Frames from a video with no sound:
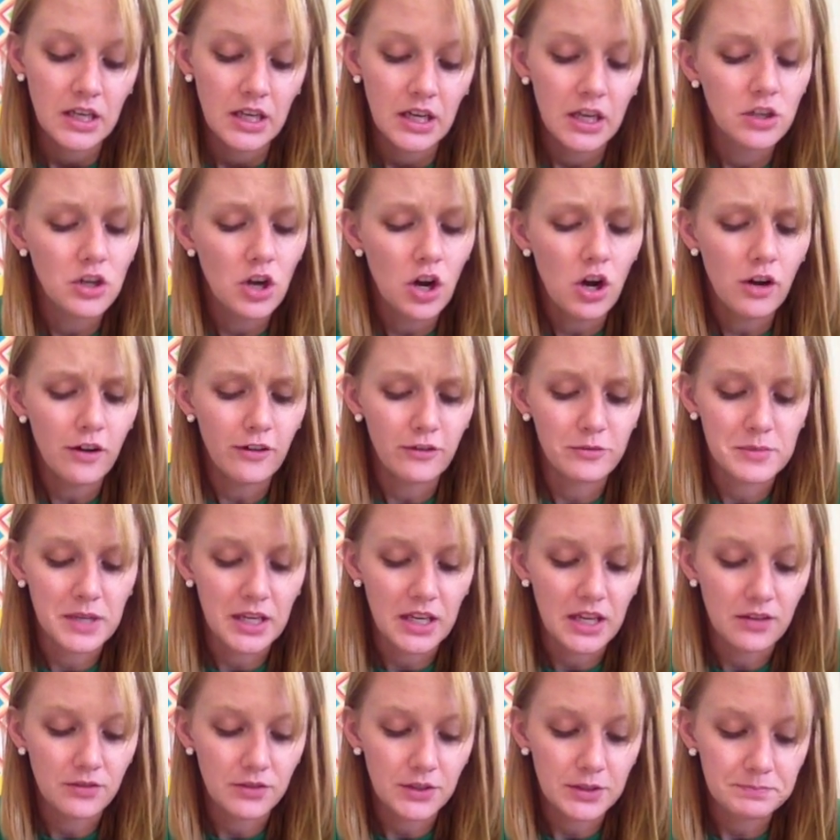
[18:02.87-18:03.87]
In awe of me,
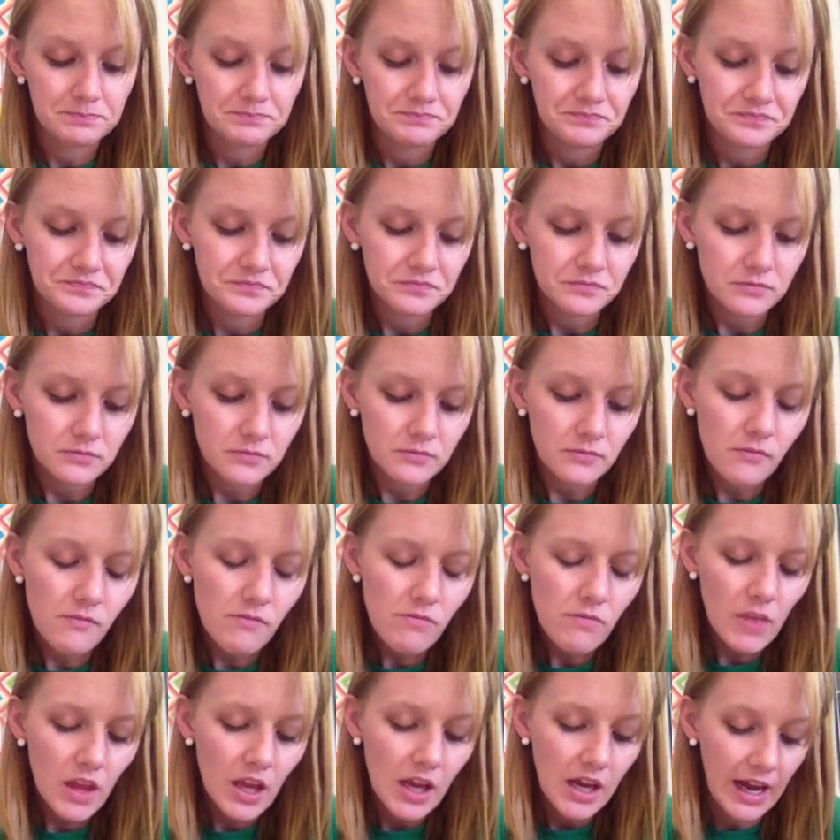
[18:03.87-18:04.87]
even.
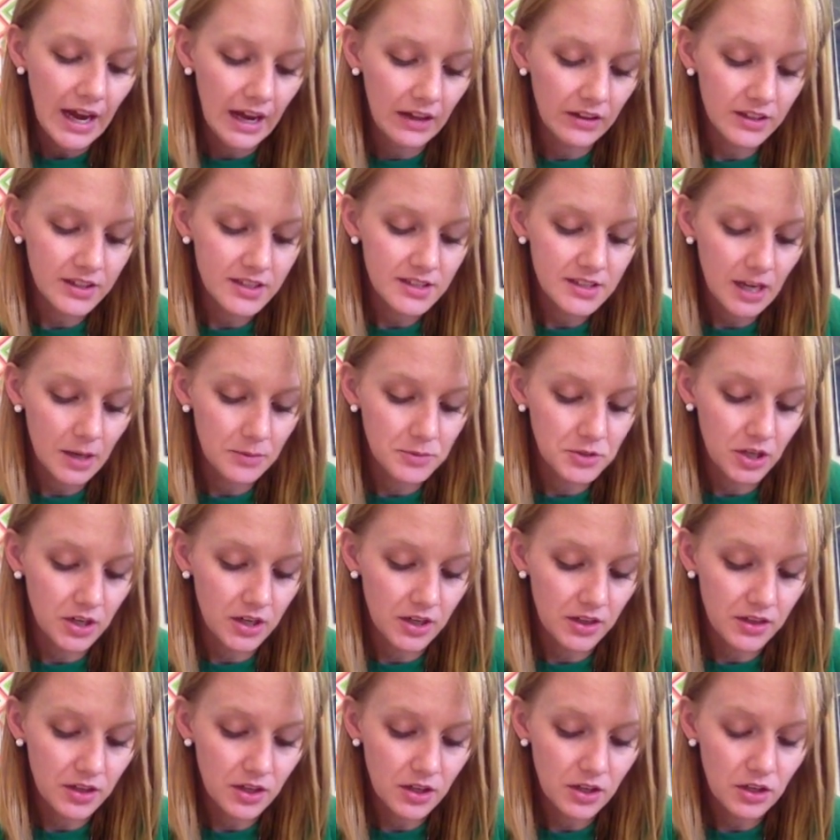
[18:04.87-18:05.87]
Alex dabs on
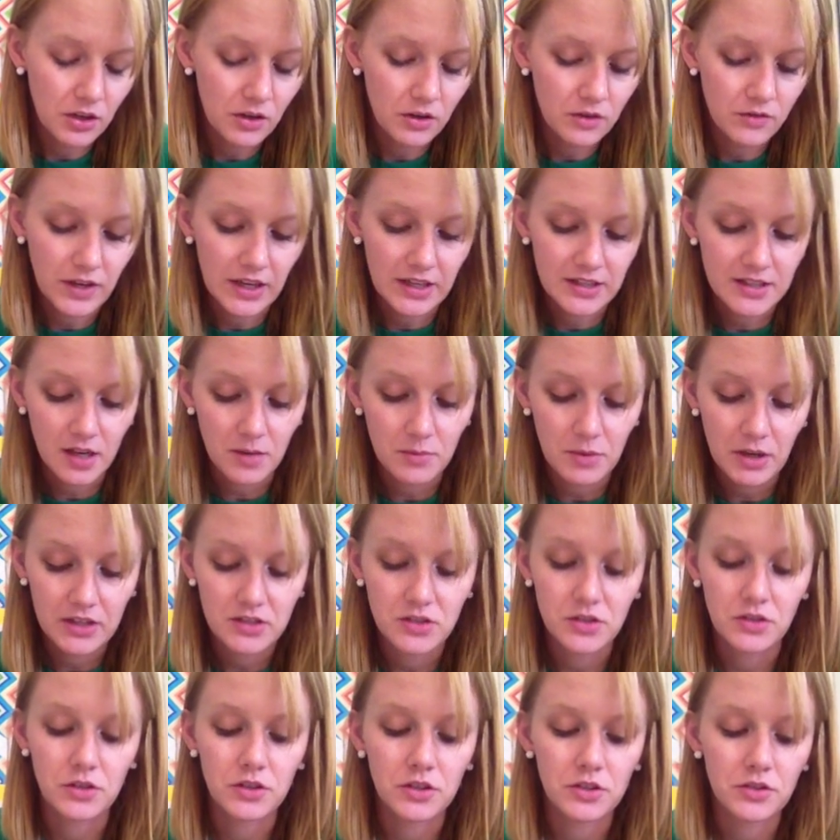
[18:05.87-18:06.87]
a thick coat of
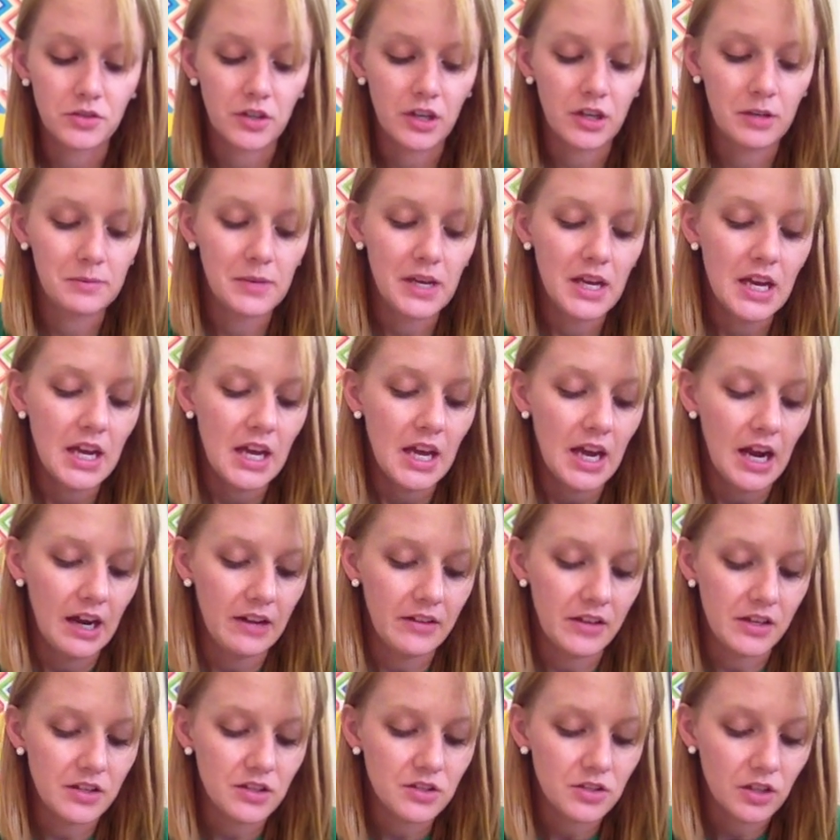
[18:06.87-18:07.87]
antibacterial cream
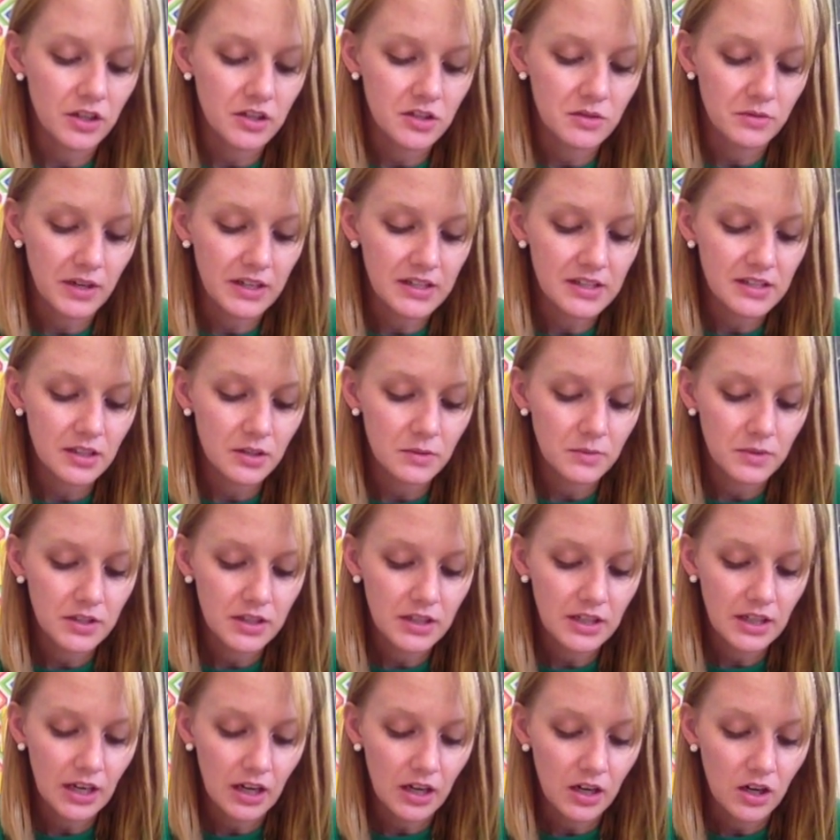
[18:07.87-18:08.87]
and then starts wrestling with
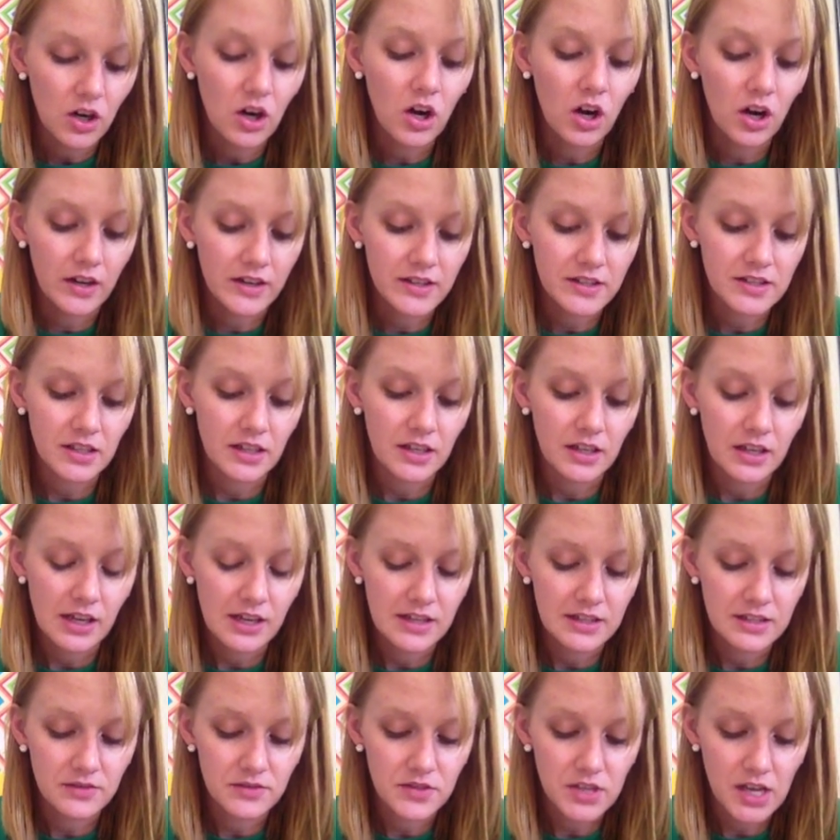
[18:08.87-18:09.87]
the gauze and
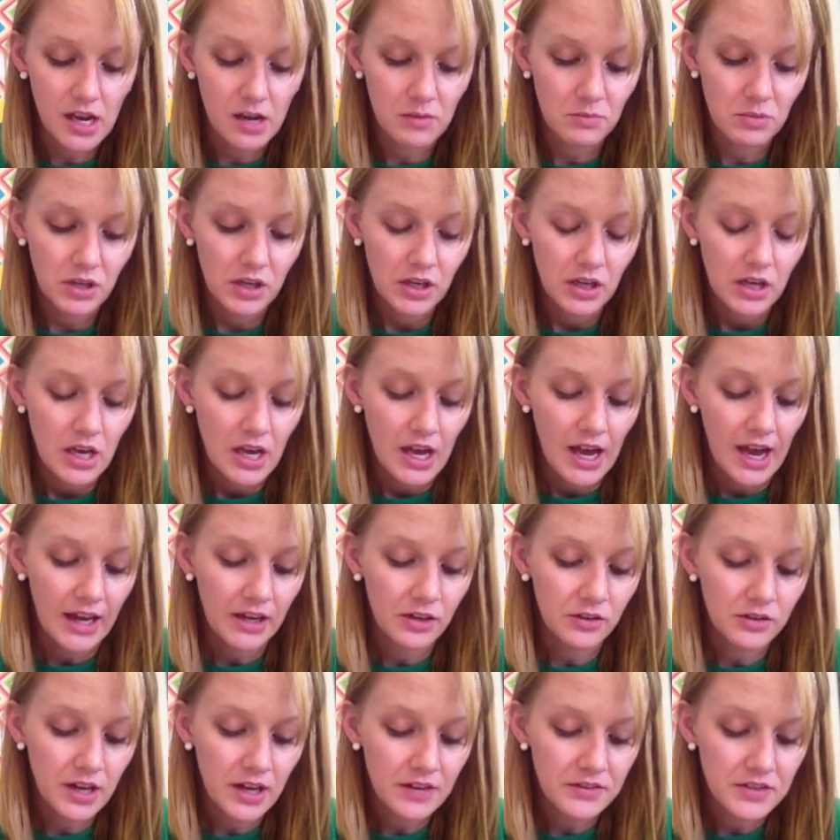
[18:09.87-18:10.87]
adhesive tape. I
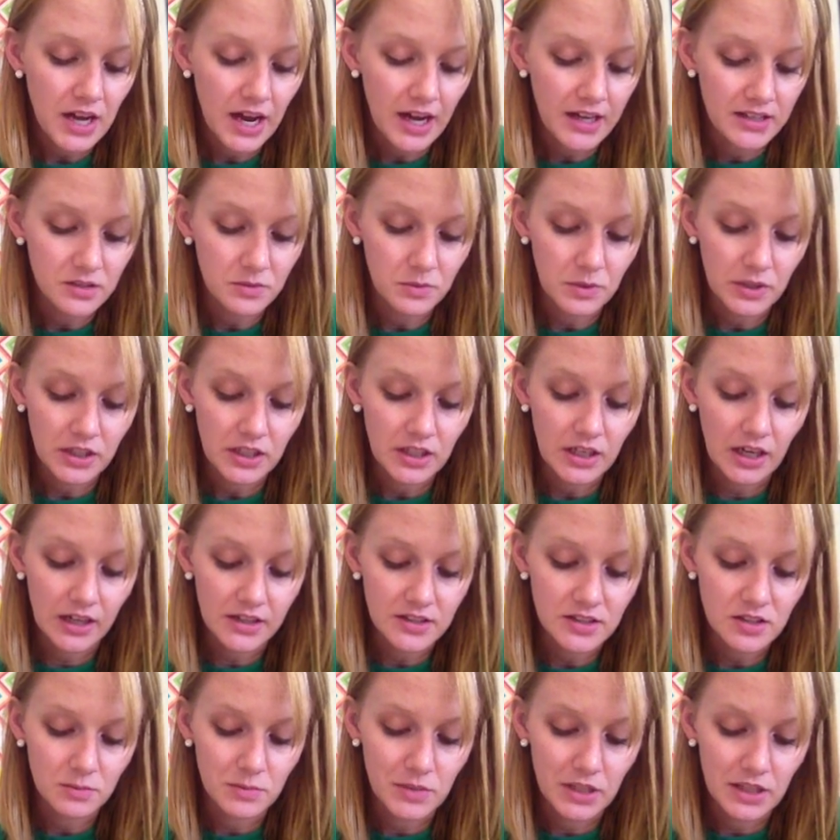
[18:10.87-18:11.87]
don't have to ask where he
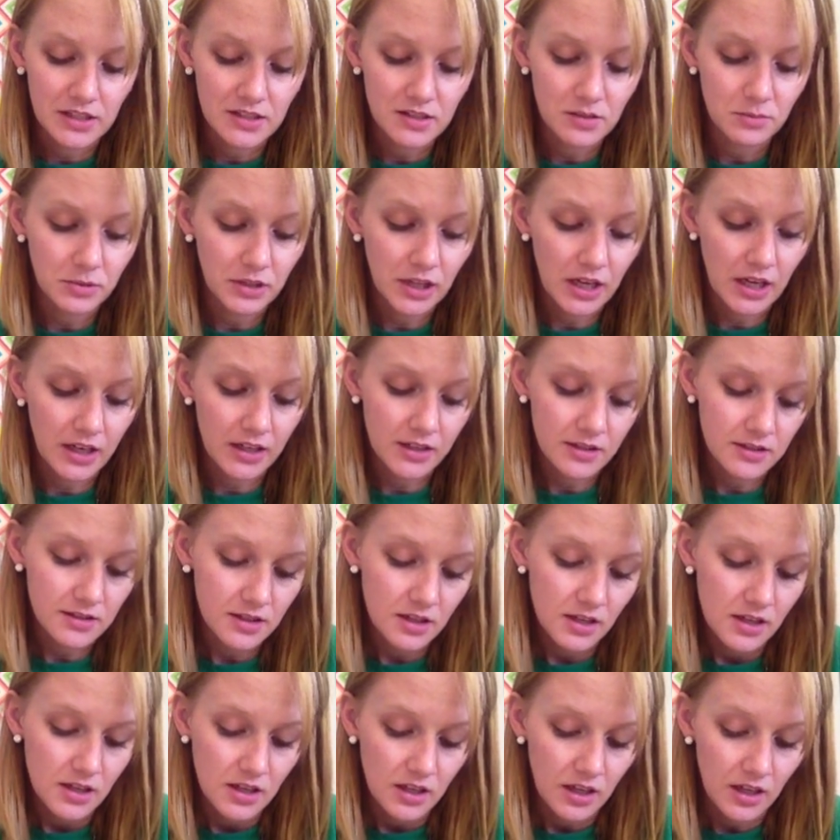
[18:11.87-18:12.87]
got so many supplies.
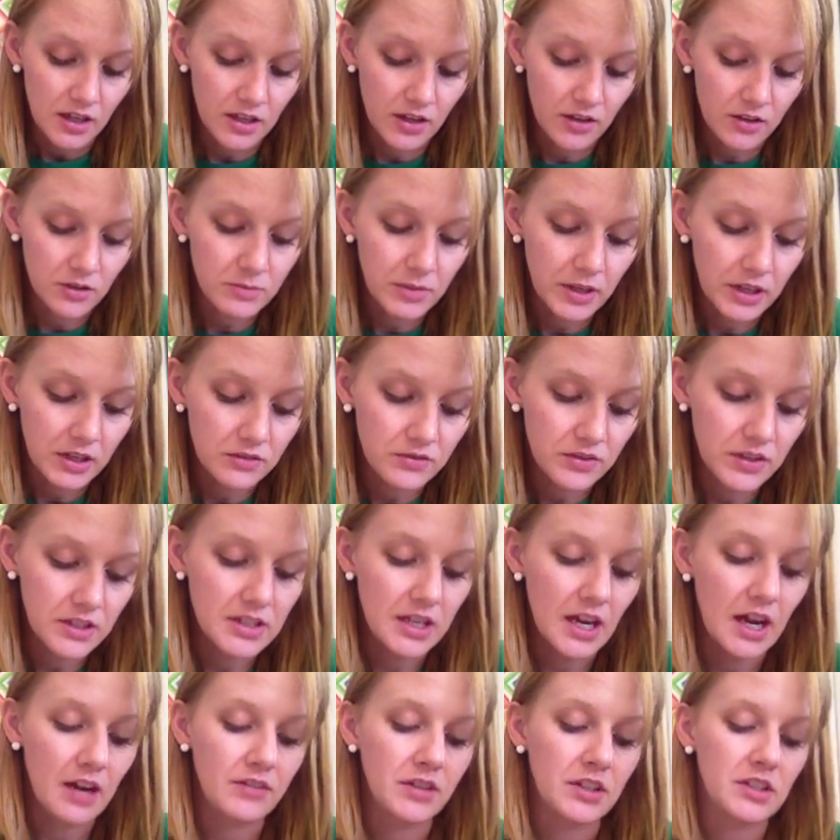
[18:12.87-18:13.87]
Another benefit
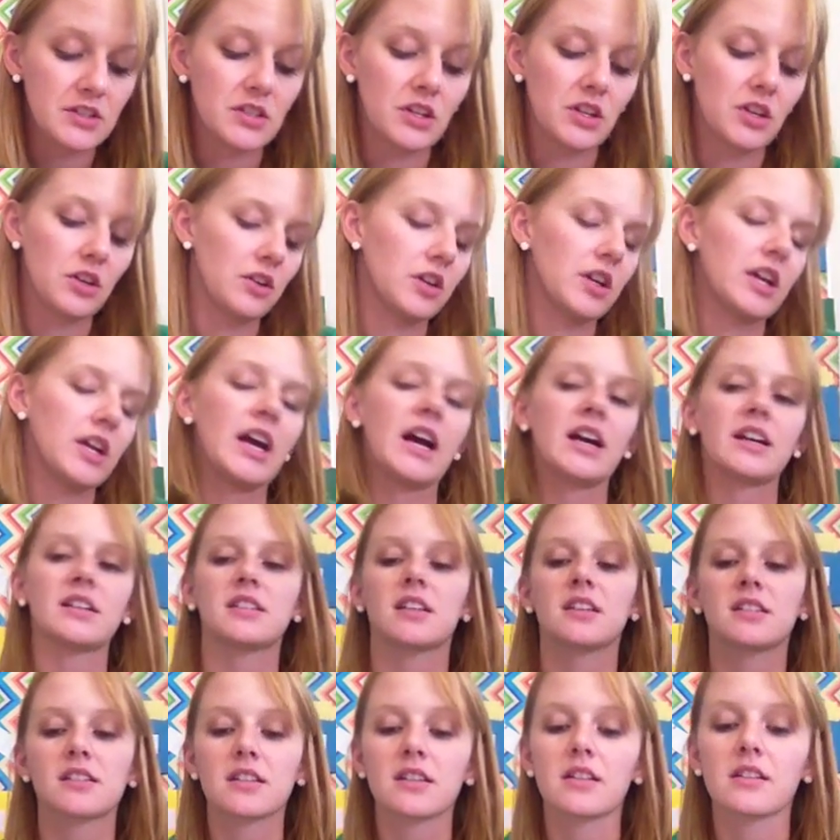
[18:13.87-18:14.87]
to having security
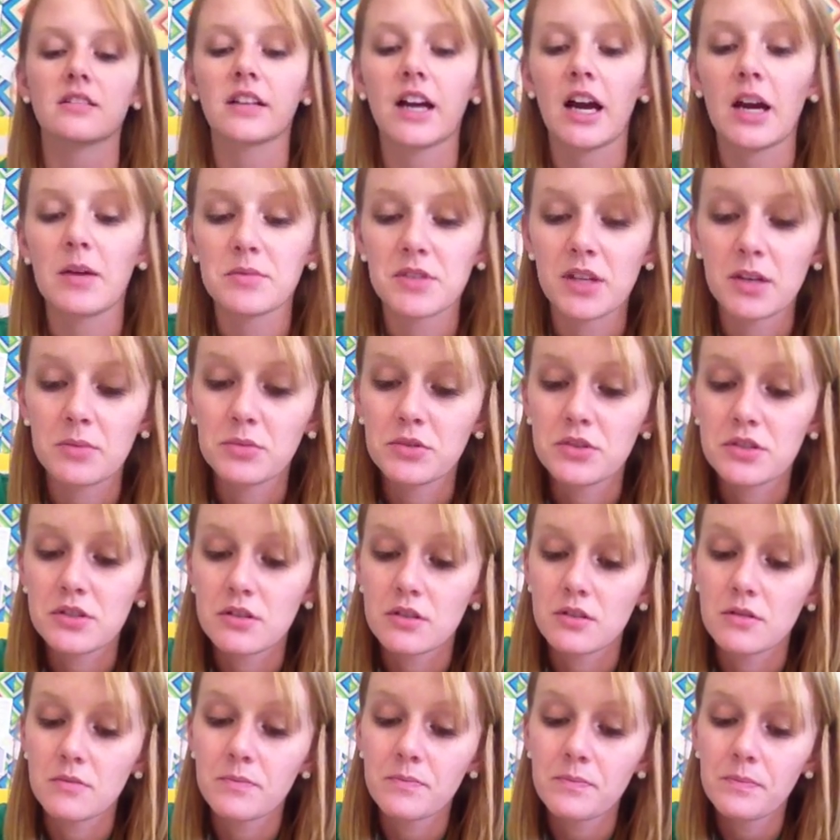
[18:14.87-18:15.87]
access in the labs, I
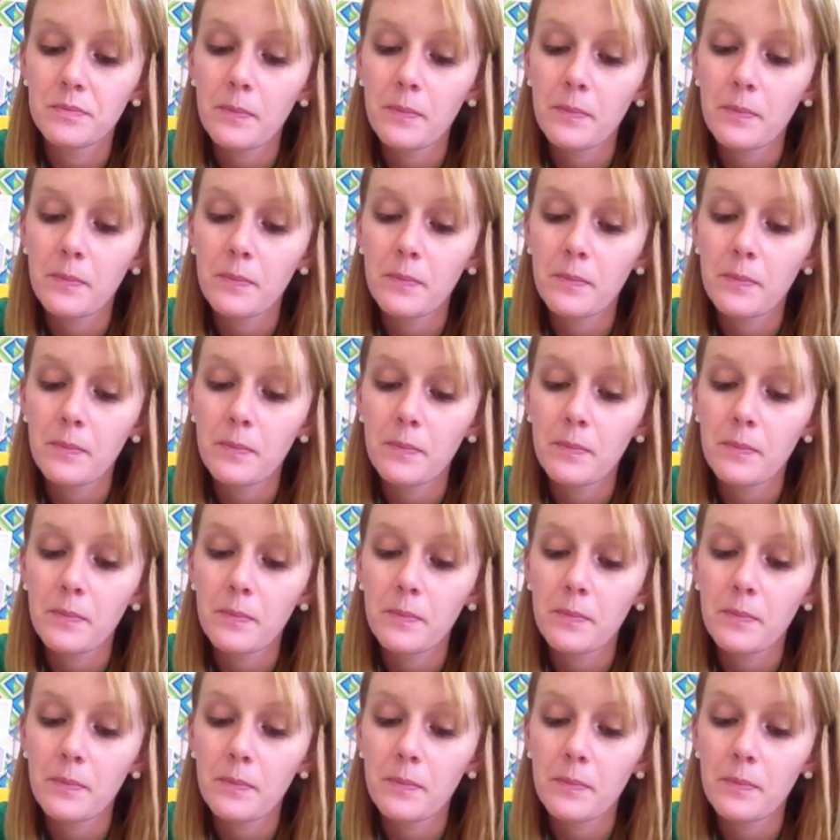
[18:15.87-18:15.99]
presume.